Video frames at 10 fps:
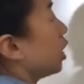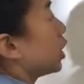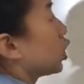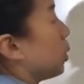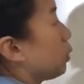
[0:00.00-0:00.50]
So
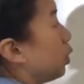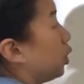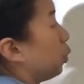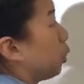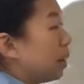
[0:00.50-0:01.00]
I'm going to
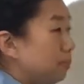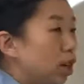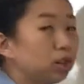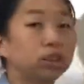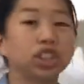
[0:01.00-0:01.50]

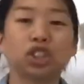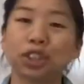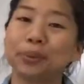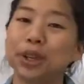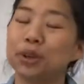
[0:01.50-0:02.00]
rainbow,
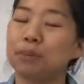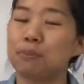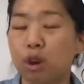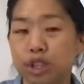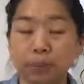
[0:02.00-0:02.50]
distribute,
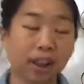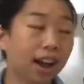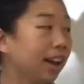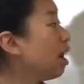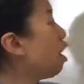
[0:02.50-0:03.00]
multiply,